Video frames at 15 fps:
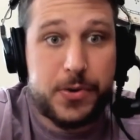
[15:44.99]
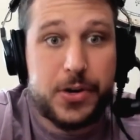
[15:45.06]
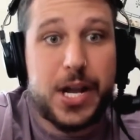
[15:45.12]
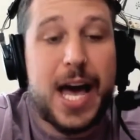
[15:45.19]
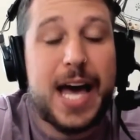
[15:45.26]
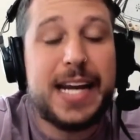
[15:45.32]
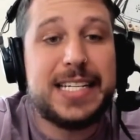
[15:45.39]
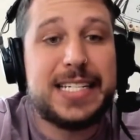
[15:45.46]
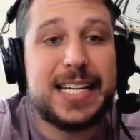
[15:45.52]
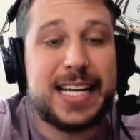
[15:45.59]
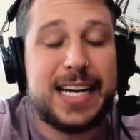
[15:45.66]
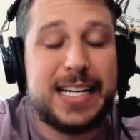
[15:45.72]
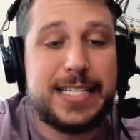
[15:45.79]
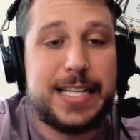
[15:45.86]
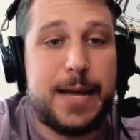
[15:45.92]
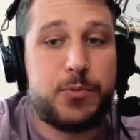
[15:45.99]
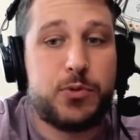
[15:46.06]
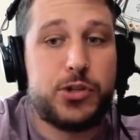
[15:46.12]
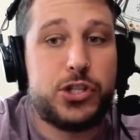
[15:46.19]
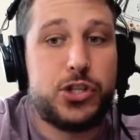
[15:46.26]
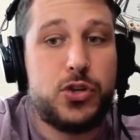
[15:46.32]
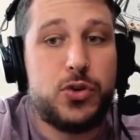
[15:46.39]
Brianni's second attempt
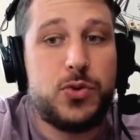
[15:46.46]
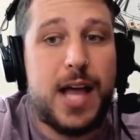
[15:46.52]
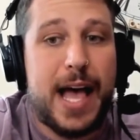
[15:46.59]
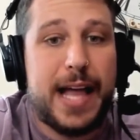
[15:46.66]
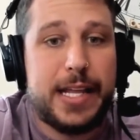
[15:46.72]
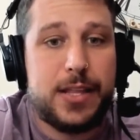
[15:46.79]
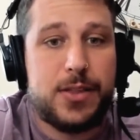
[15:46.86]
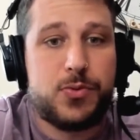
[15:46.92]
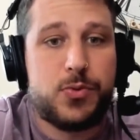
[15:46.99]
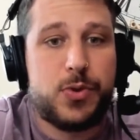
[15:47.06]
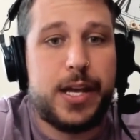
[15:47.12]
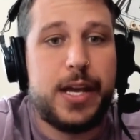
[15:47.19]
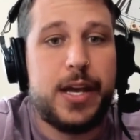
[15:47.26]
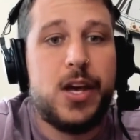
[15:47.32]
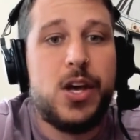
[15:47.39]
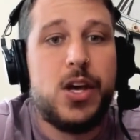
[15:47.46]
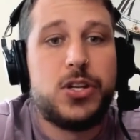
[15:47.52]
was 293.